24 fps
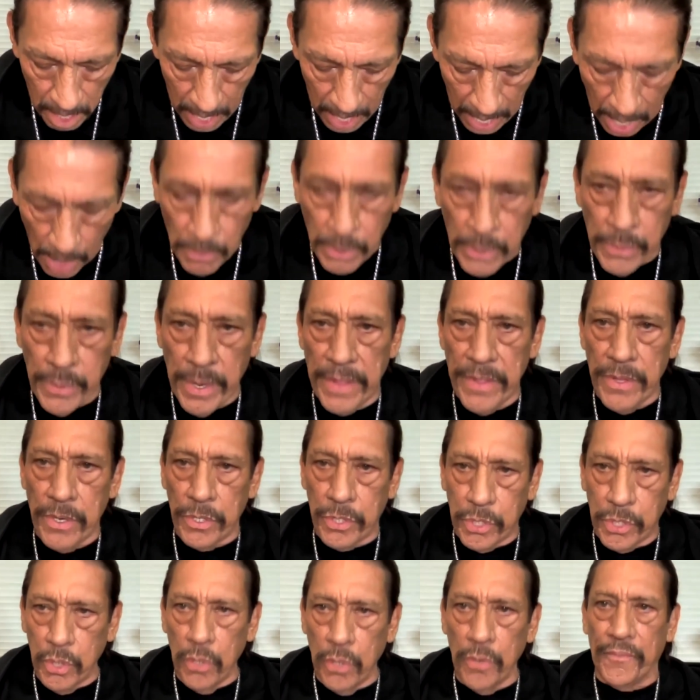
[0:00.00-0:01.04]
I would rather
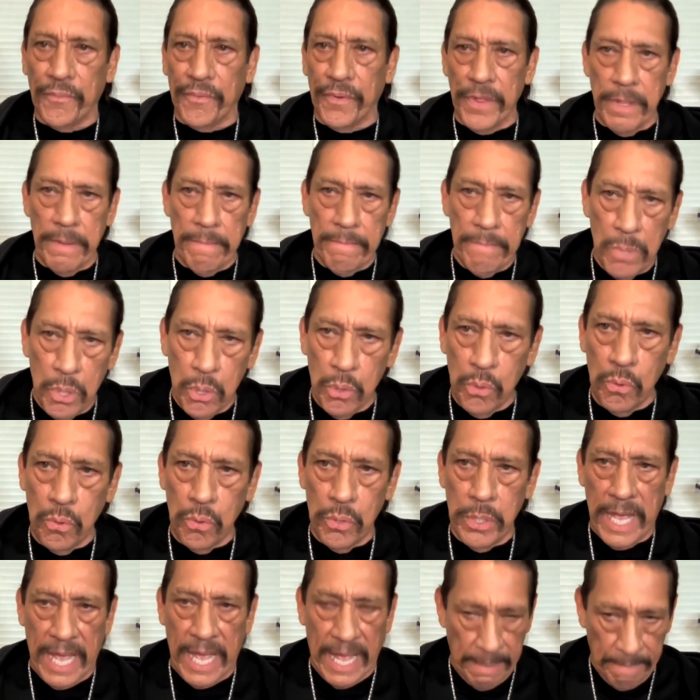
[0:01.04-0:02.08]
shoot for the
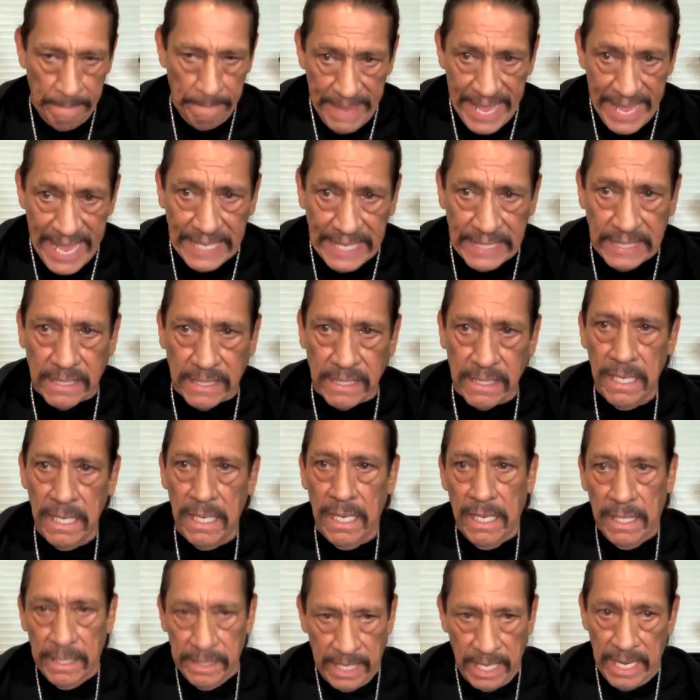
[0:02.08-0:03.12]
moon and miss
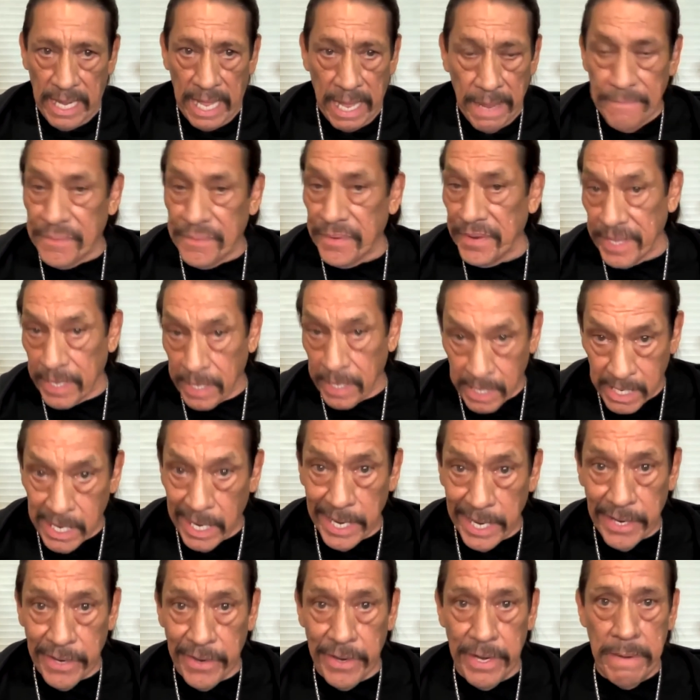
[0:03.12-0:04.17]
than aim for the
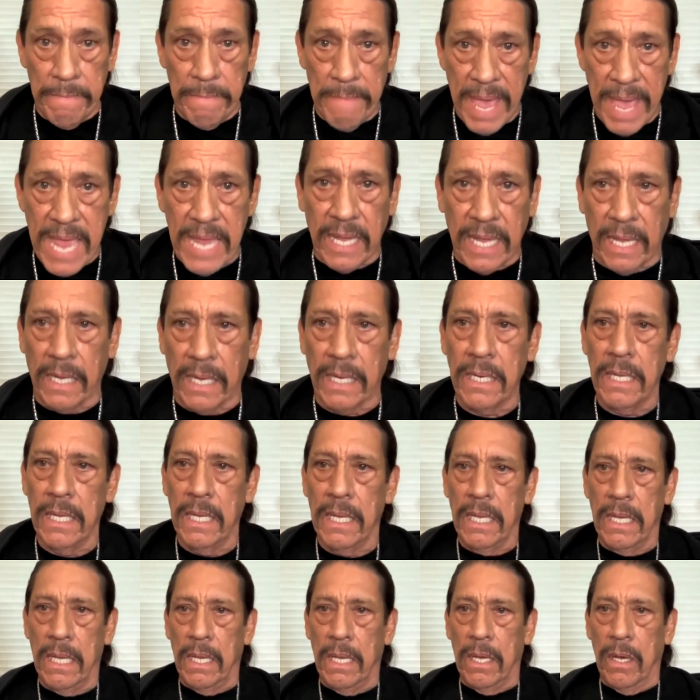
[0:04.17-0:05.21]
gutter and make it
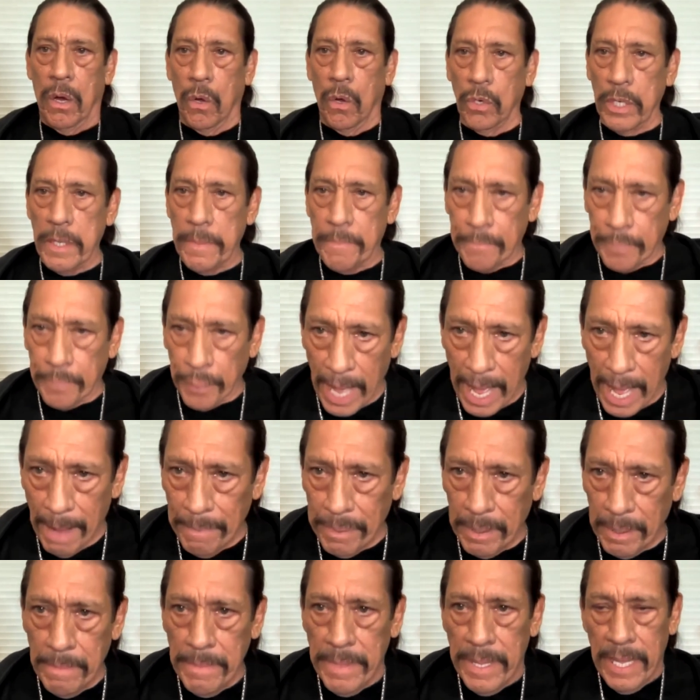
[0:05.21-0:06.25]
only
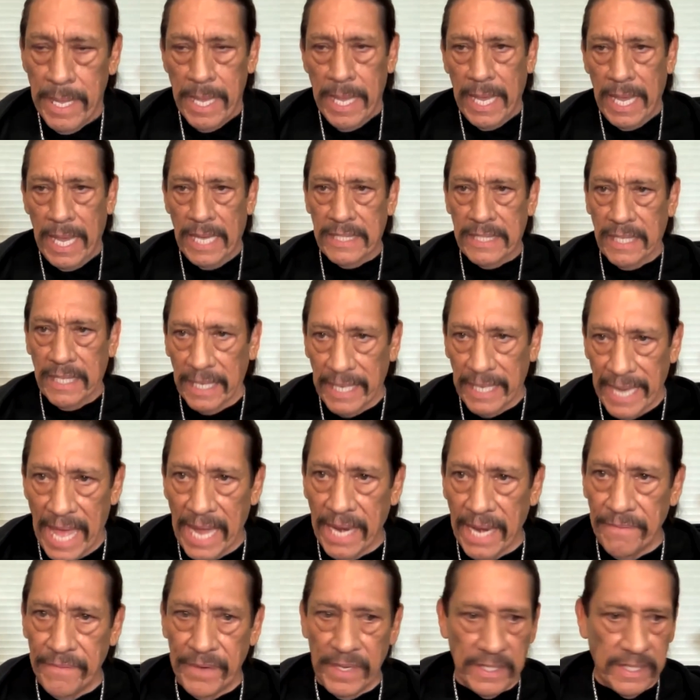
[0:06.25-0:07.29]
problem is a
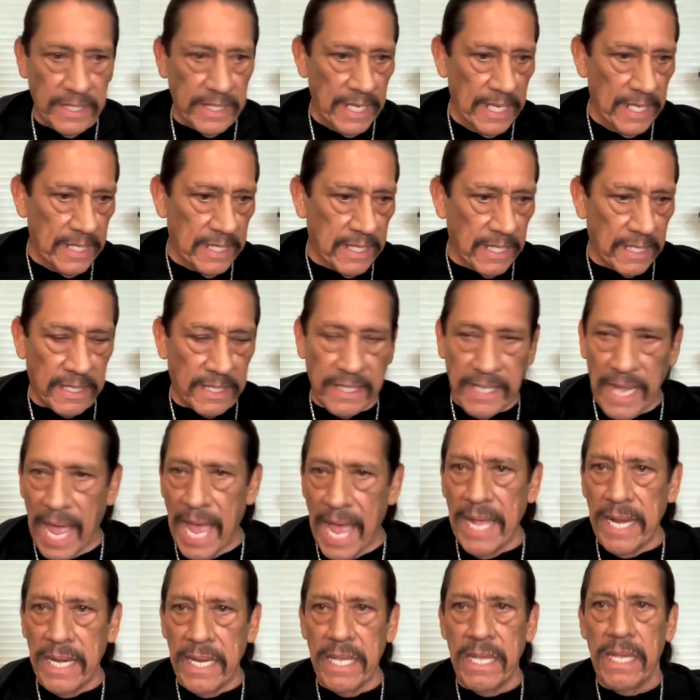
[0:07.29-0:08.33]
lot of us in
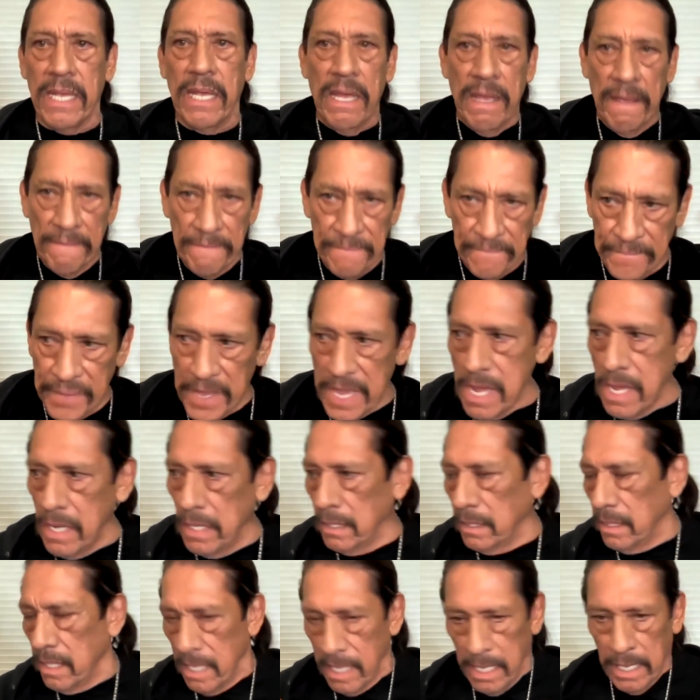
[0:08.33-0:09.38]
society
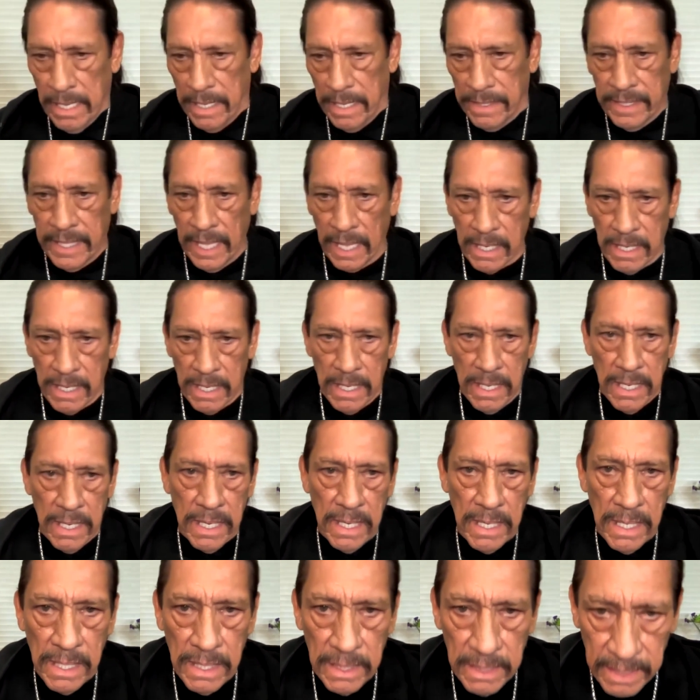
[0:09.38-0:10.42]
feel that
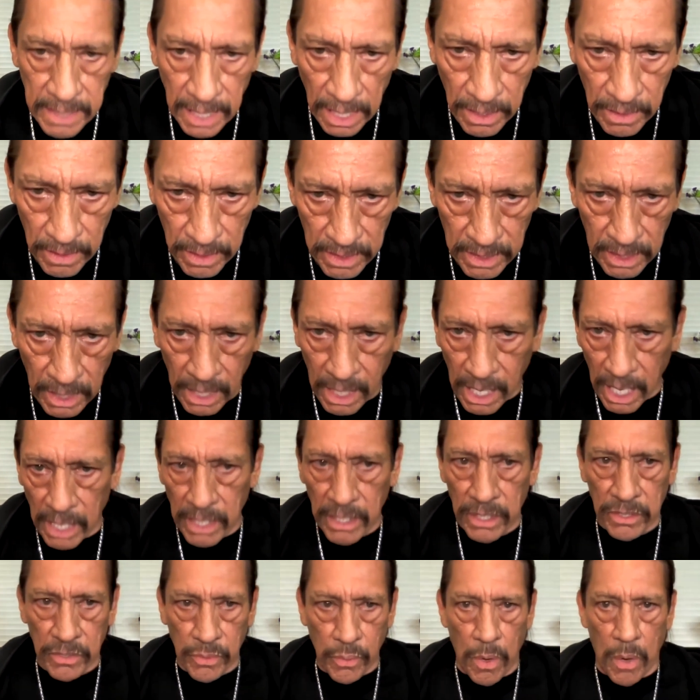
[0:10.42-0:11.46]
that the
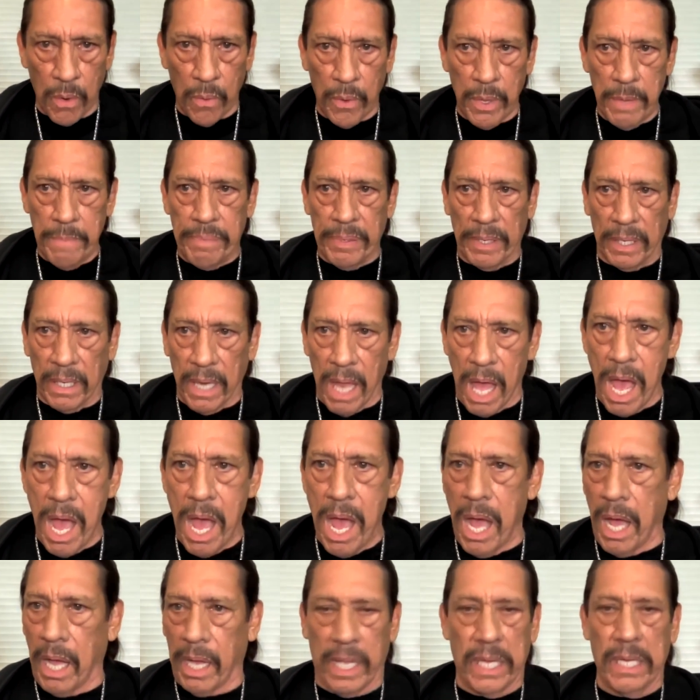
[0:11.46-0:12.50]
gutter's where we
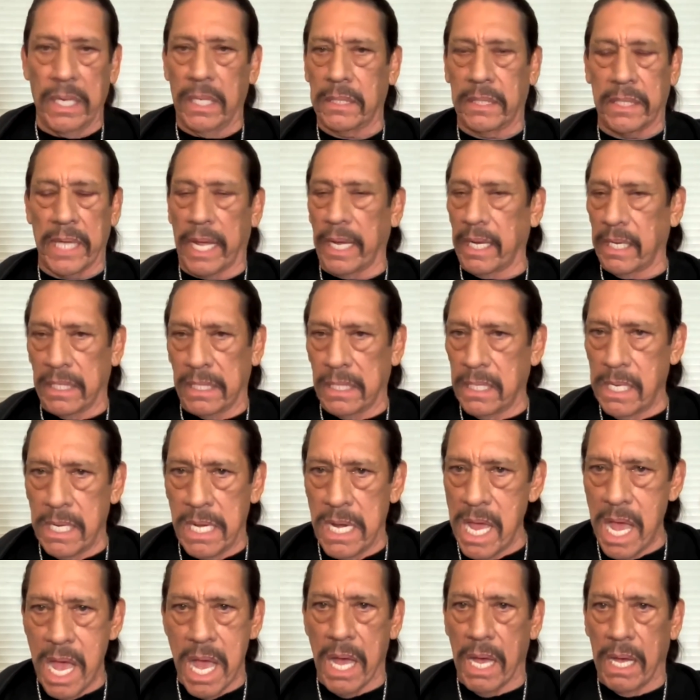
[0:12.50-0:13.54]
belong and it's like
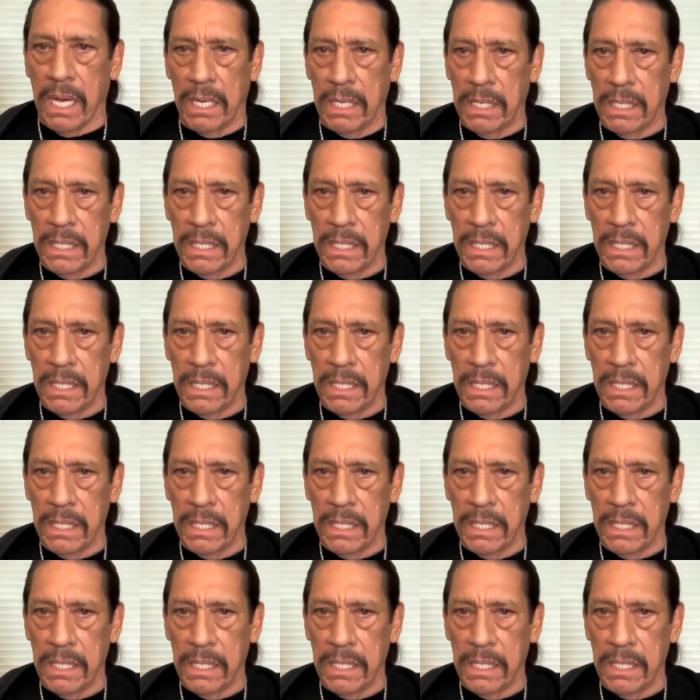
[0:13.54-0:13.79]
nah